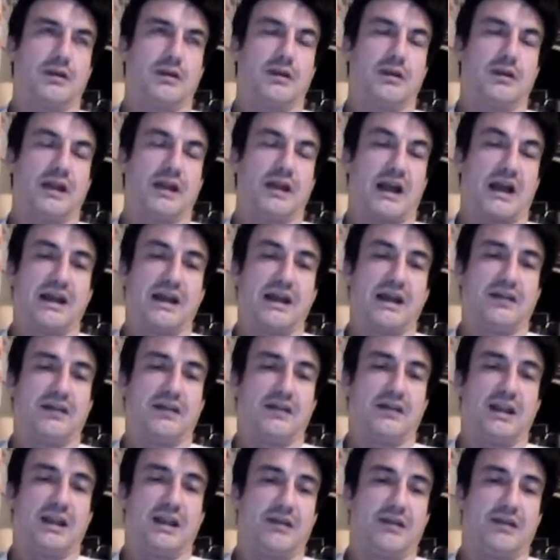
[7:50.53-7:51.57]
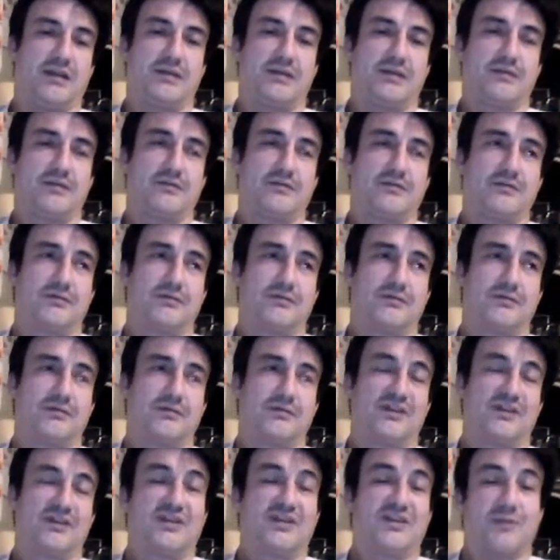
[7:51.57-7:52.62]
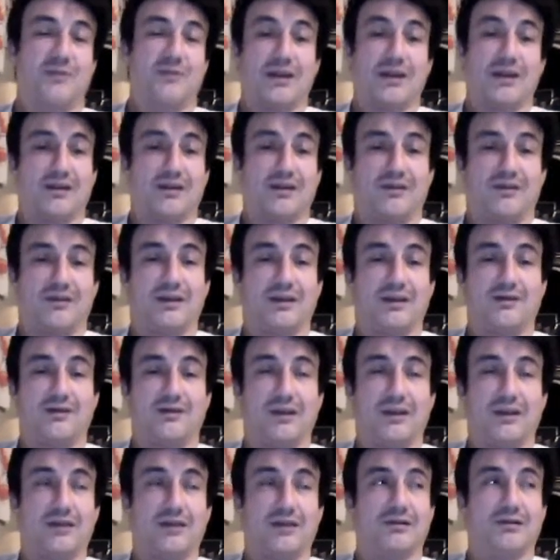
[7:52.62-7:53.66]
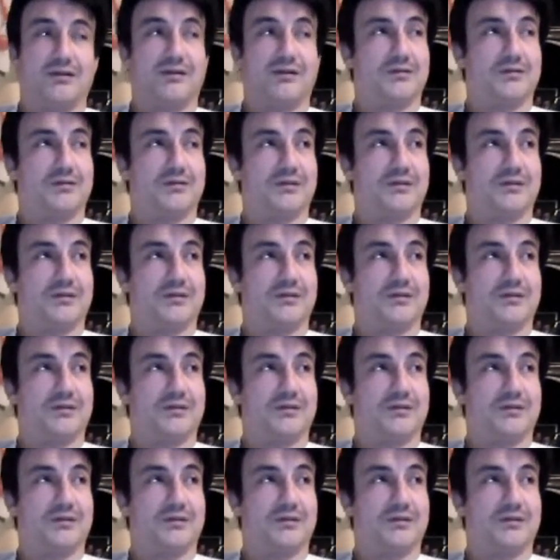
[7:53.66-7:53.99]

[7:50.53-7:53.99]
I didn't like spelling things anyways.